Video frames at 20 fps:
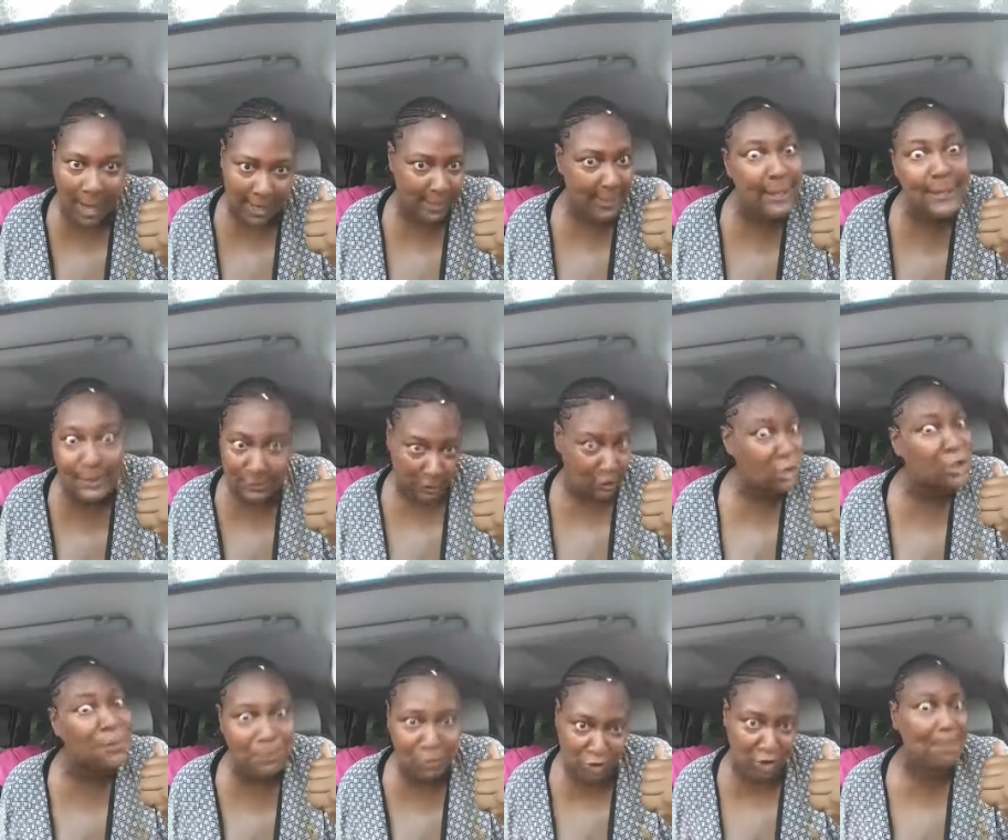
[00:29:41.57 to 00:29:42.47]
out of here because
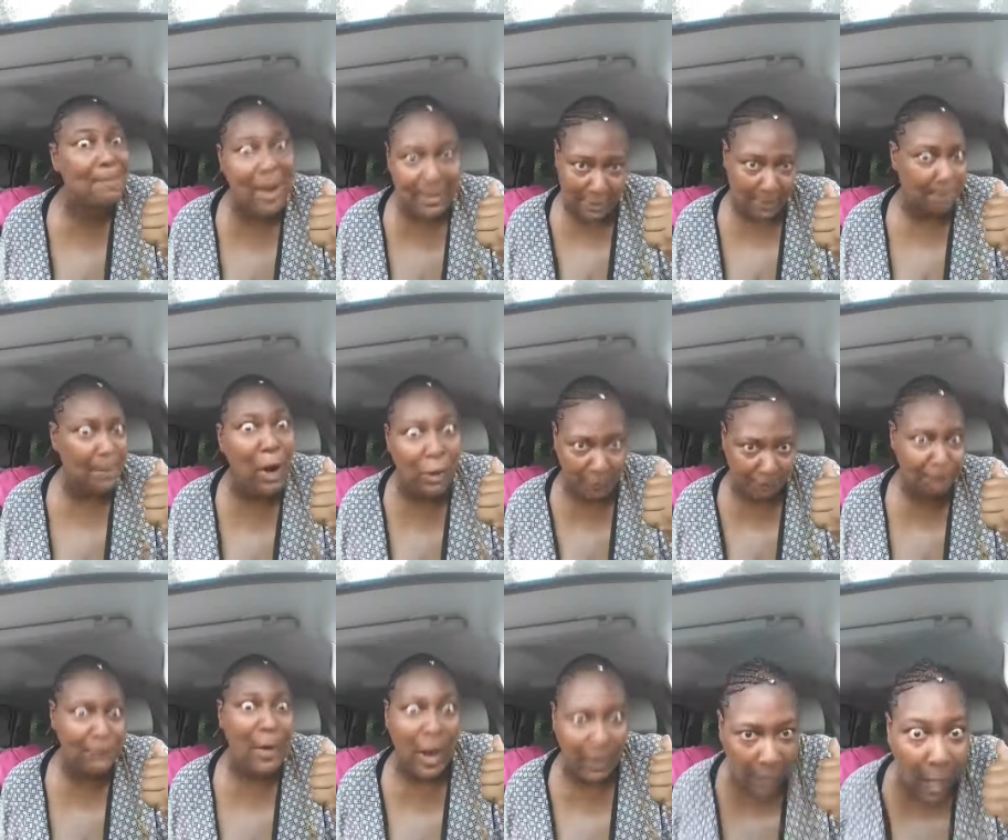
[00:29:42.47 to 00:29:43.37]
there's some shit about to burn
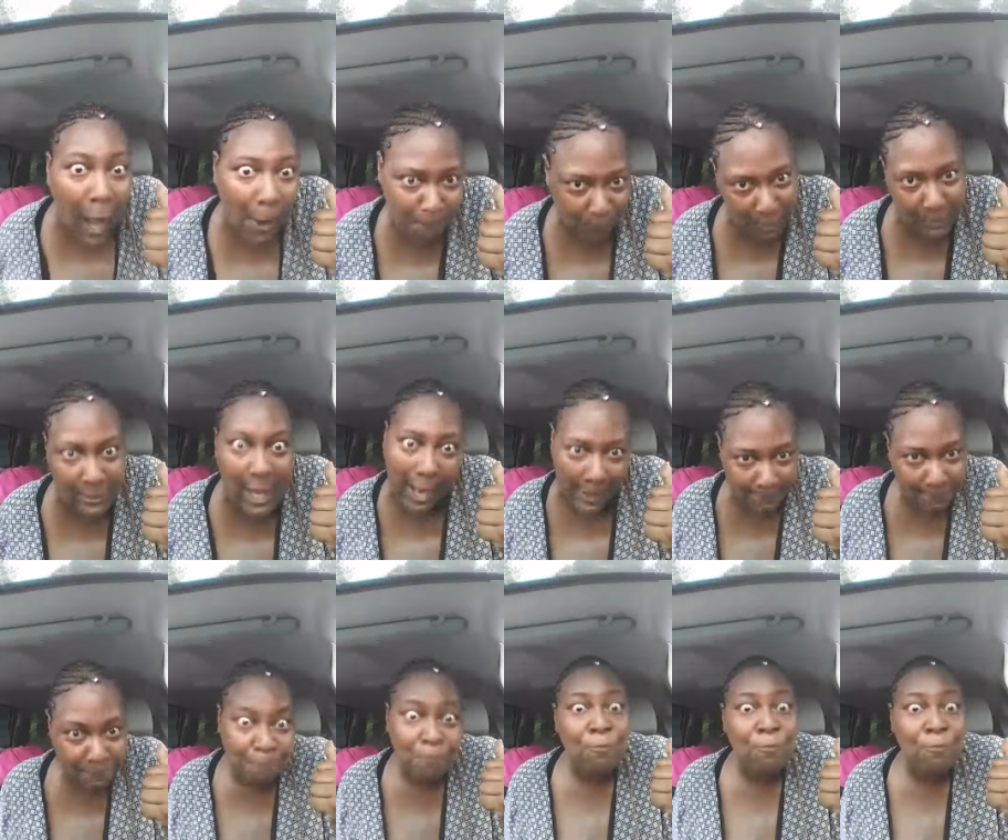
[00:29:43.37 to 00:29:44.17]
the fuck up today.